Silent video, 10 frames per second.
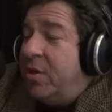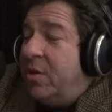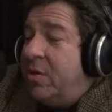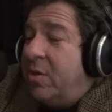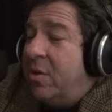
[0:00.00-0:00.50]

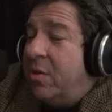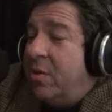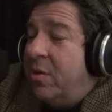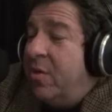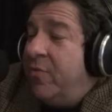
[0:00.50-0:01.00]
And
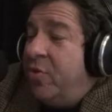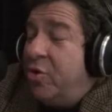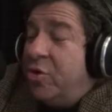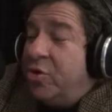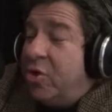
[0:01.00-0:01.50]
even though you
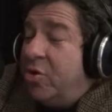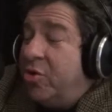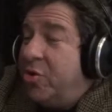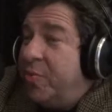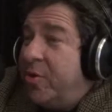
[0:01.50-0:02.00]
couldn't charge
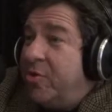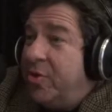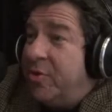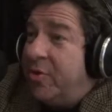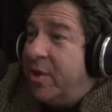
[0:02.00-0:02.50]

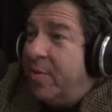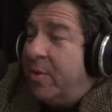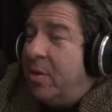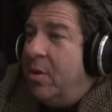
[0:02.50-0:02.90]
conspiracy at the time,